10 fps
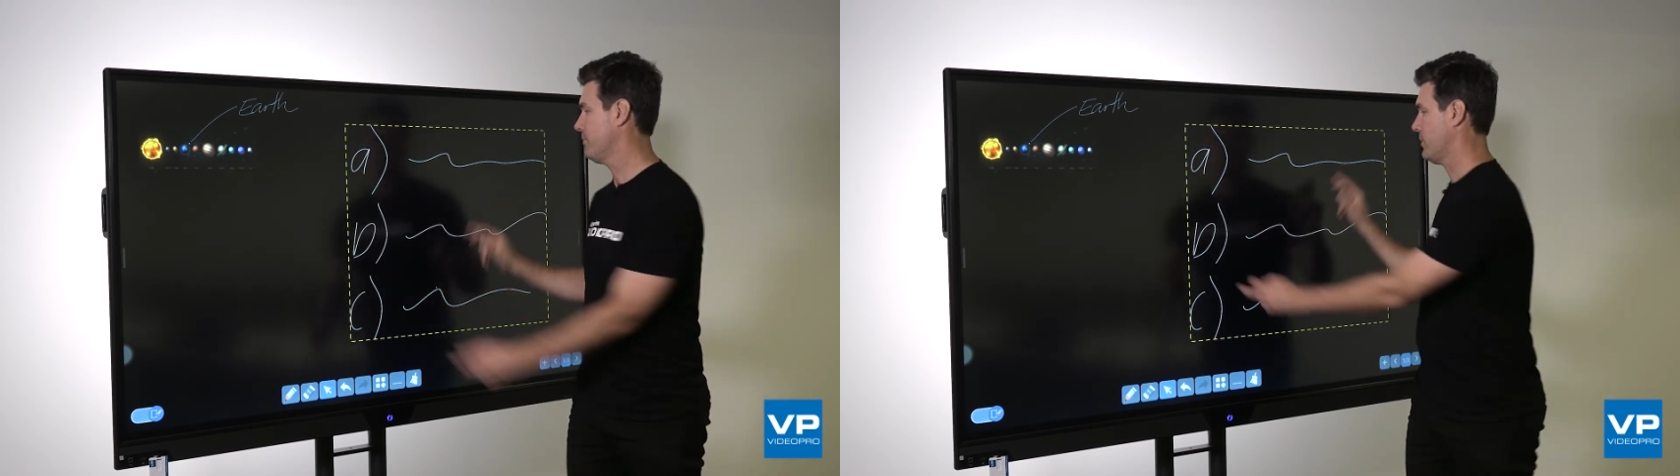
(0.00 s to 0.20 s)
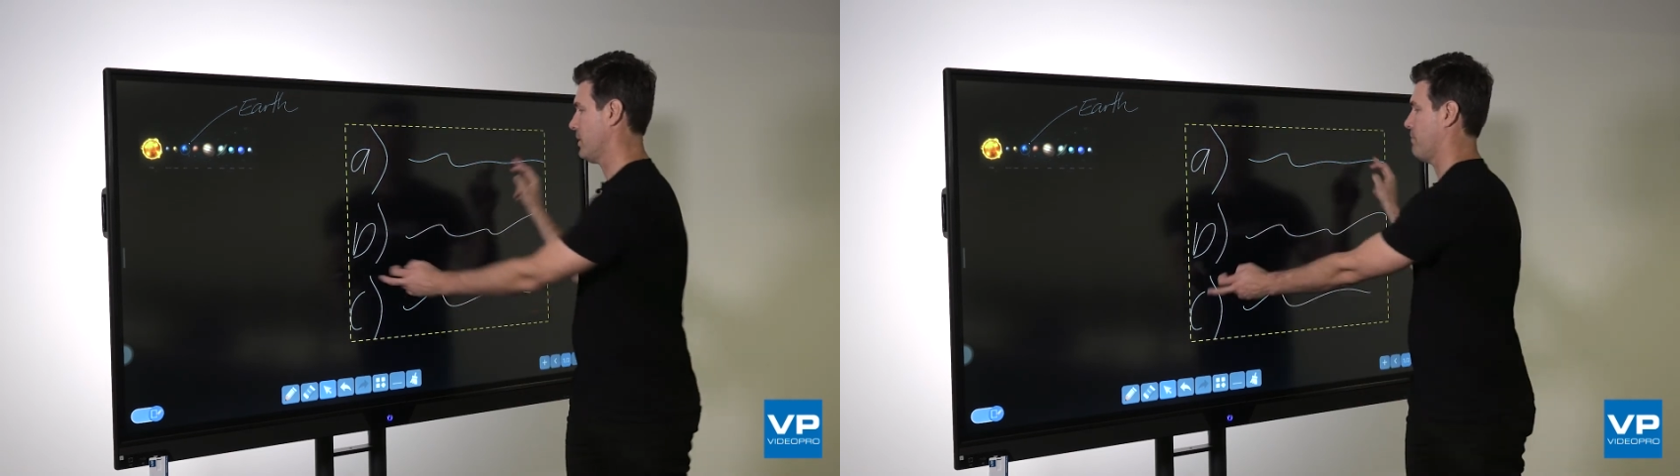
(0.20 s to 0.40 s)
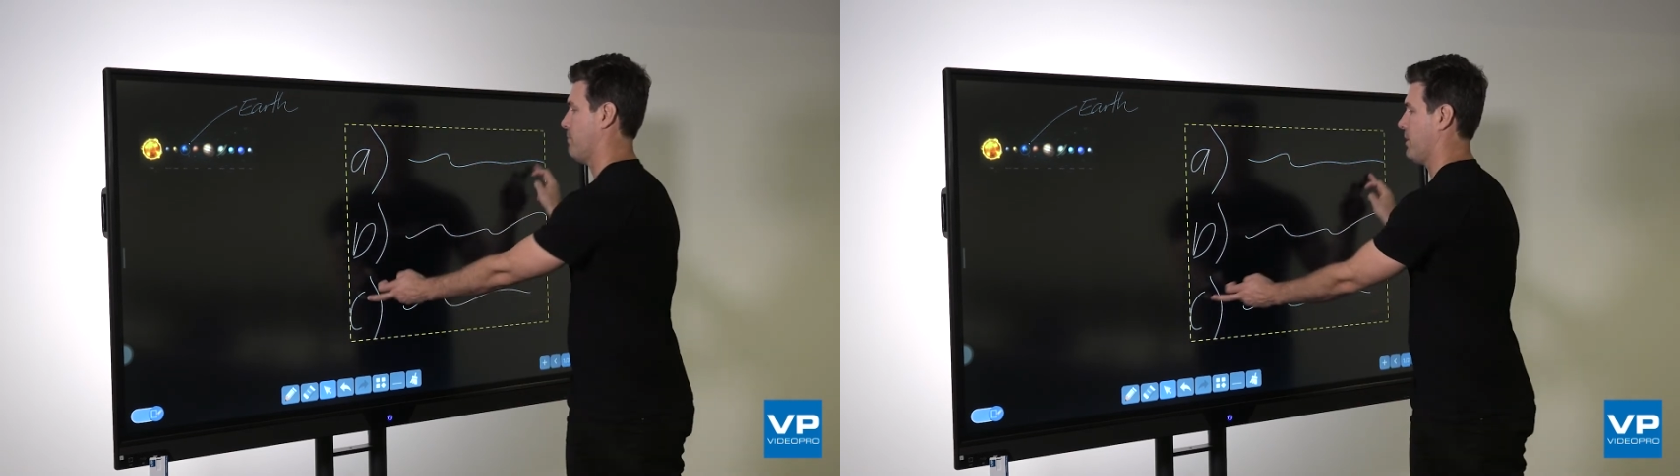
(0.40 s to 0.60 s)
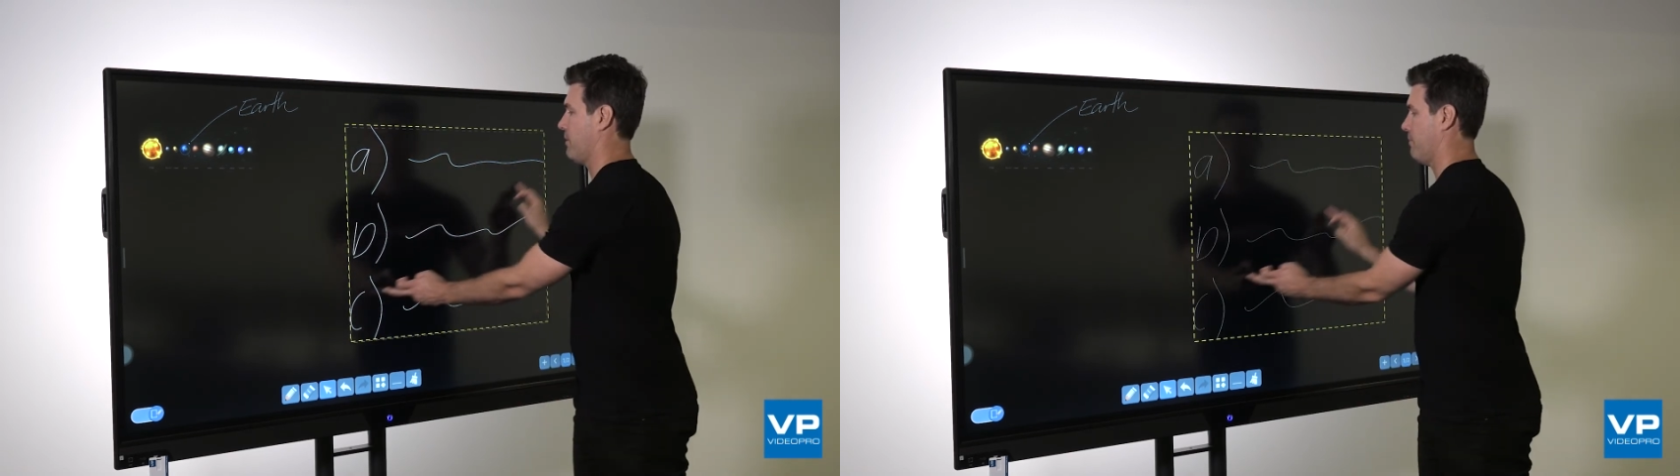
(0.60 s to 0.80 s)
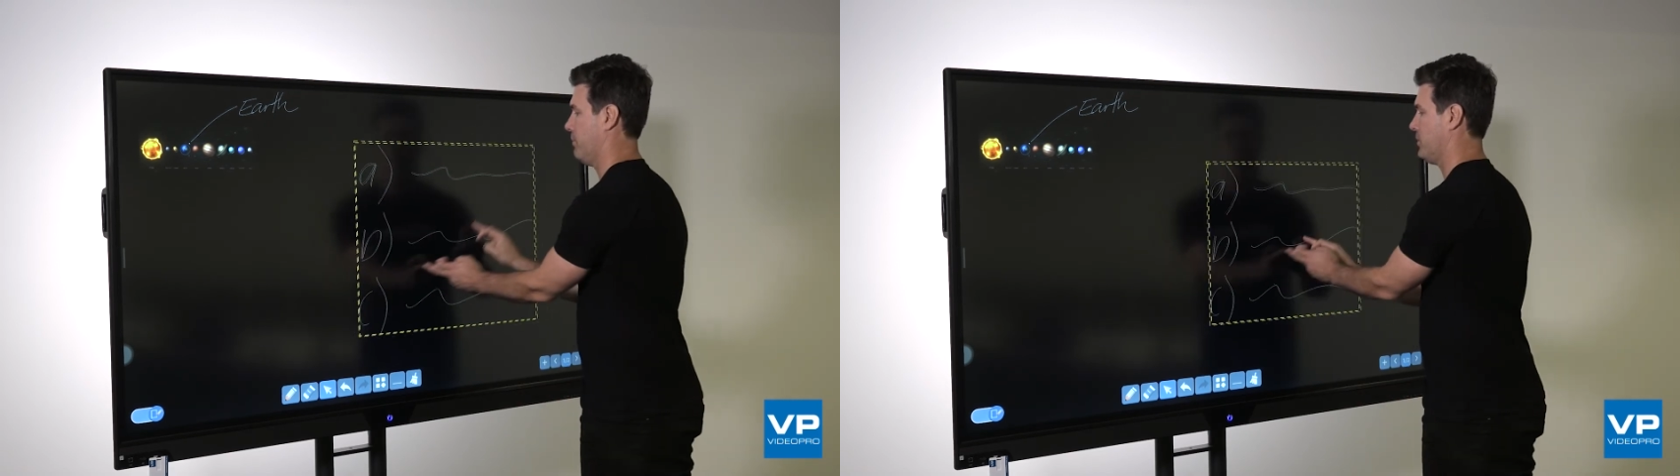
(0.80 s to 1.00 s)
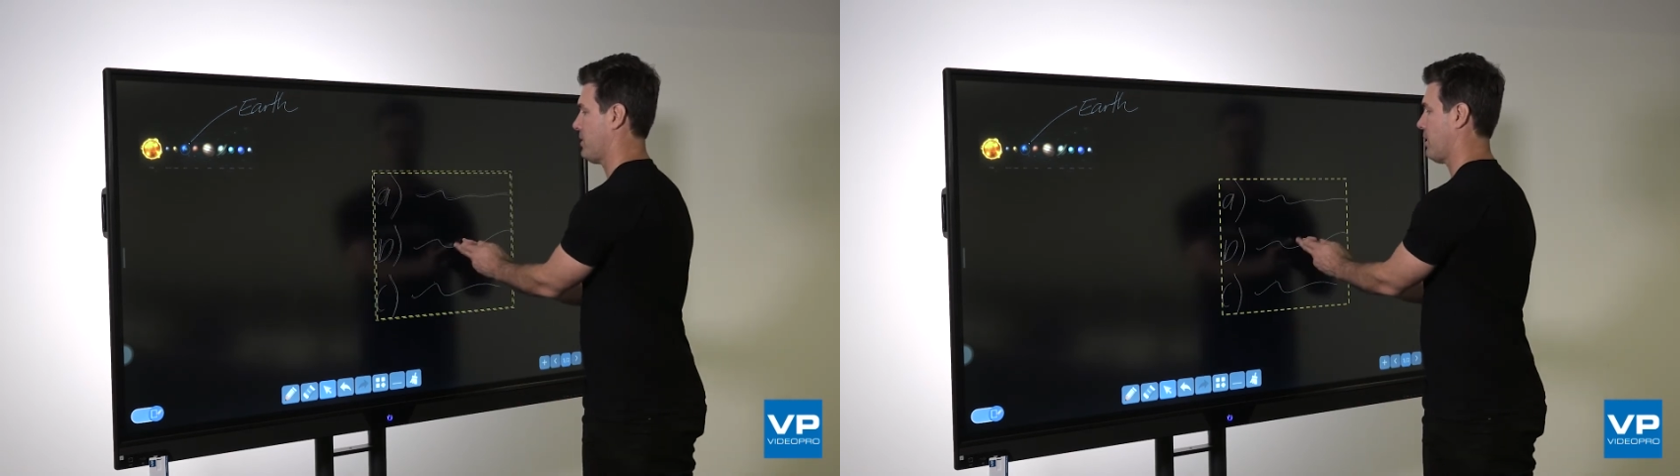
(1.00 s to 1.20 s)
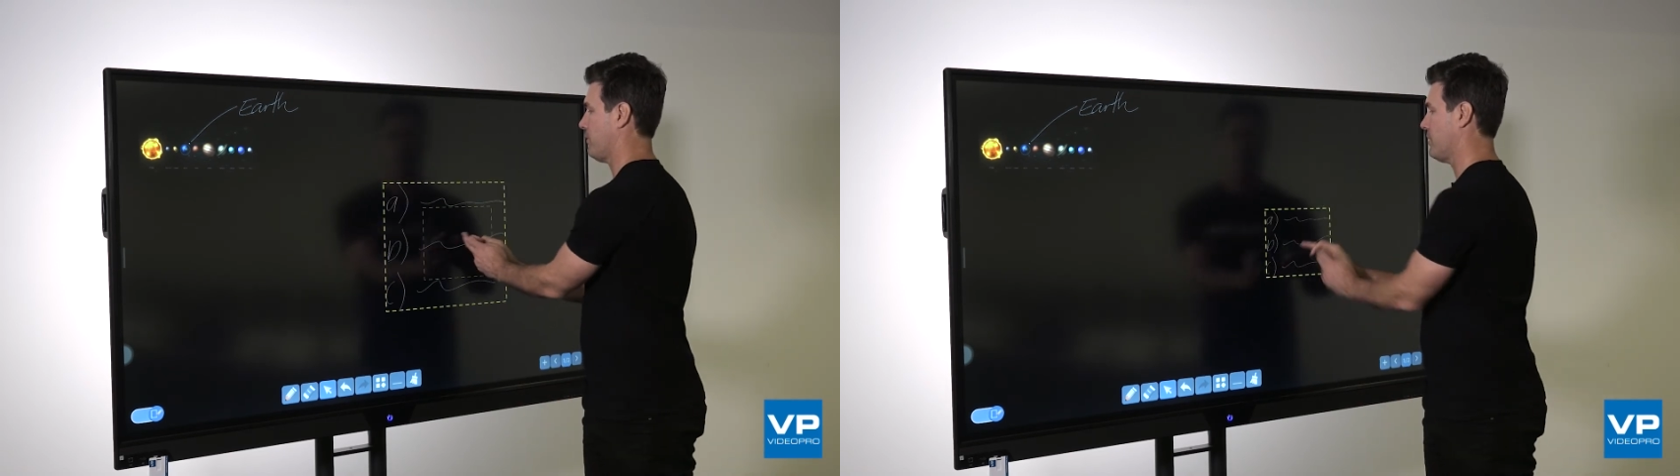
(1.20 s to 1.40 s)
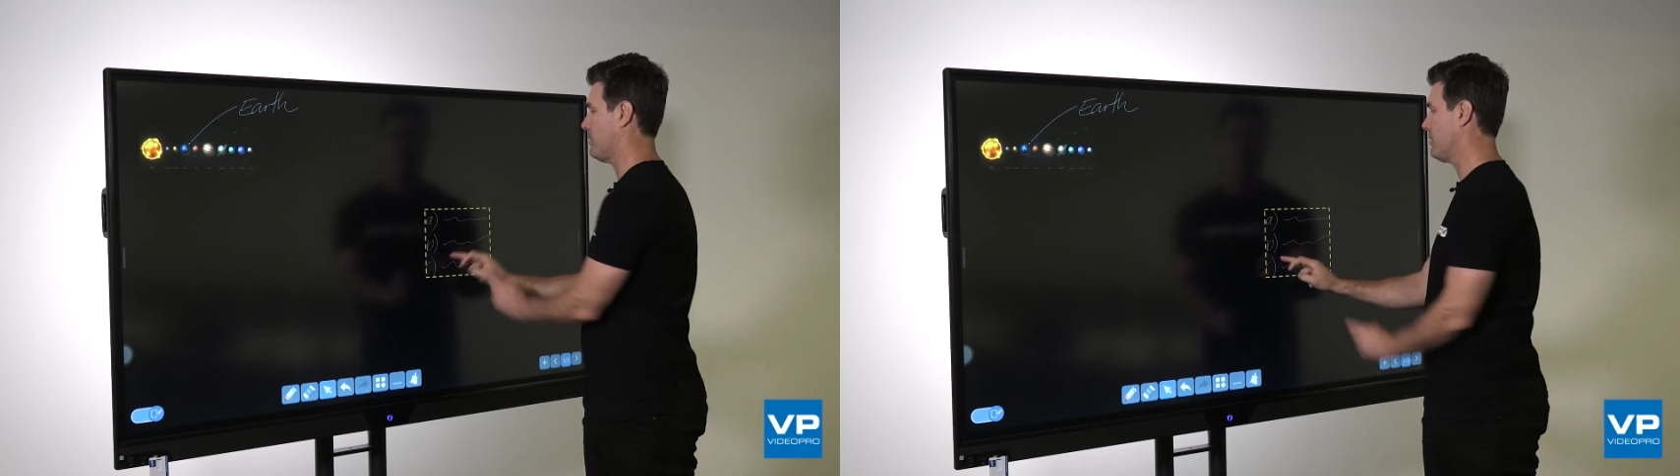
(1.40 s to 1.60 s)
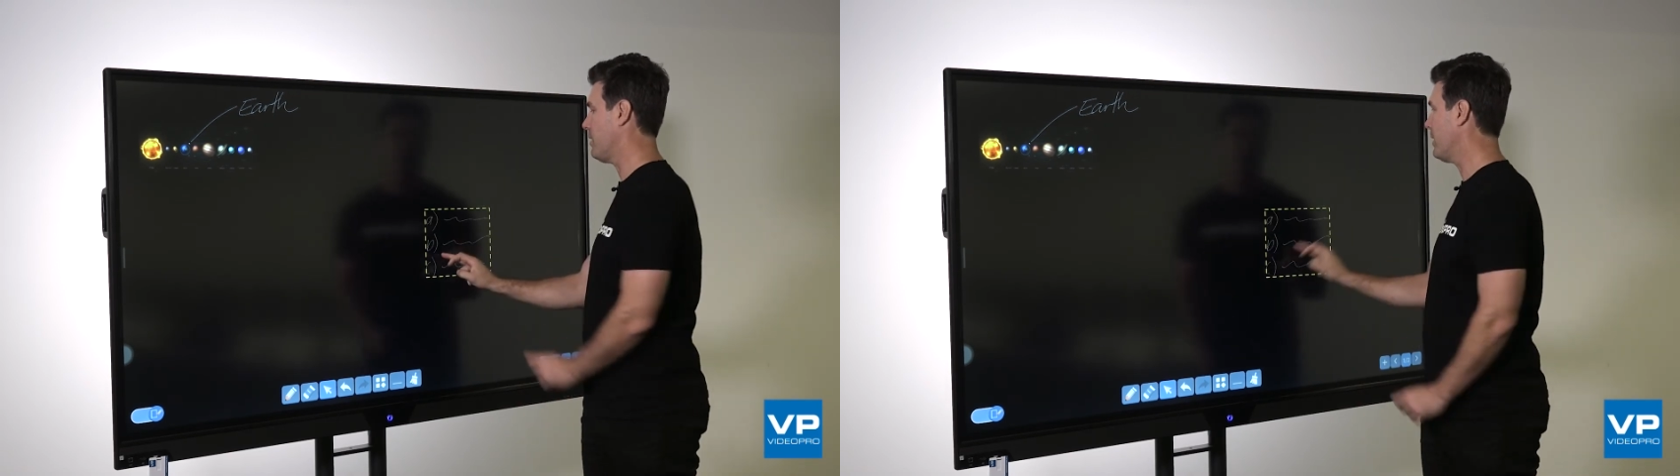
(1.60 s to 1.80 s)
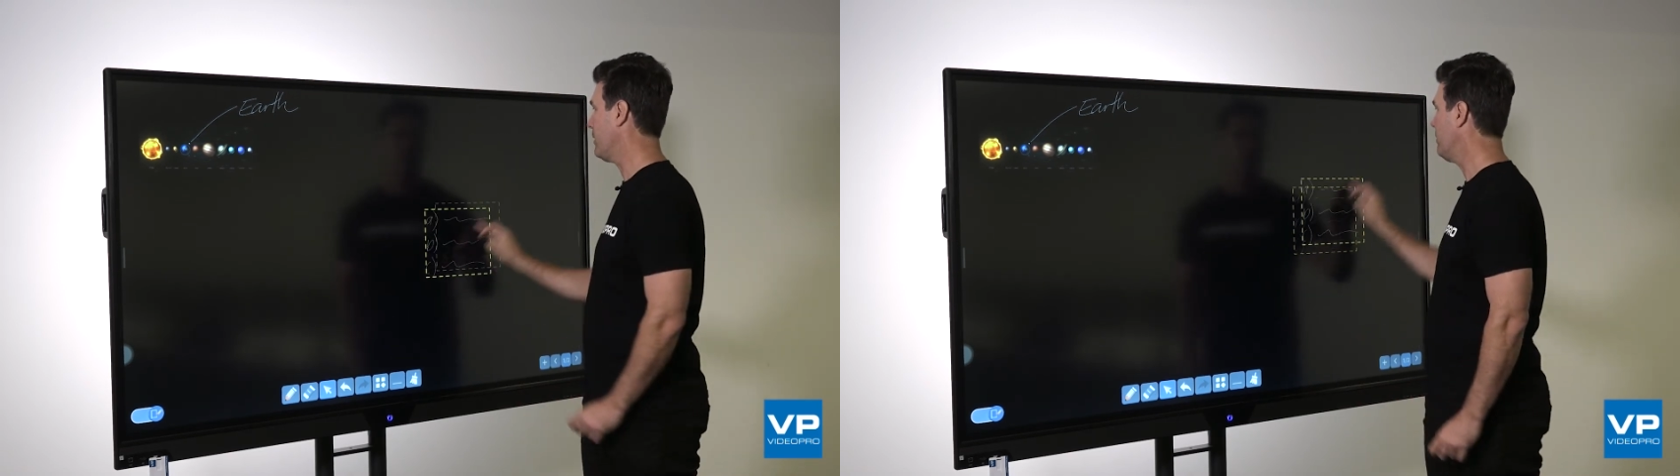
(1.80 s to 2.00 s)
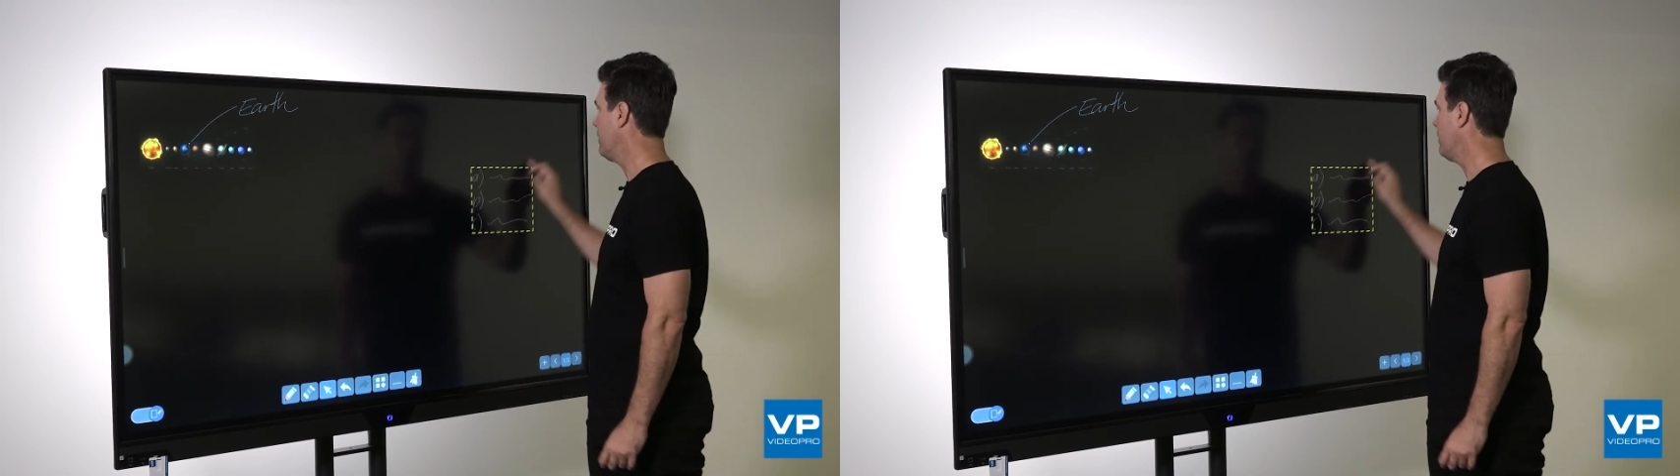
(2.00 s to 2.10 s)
I can push that off to the side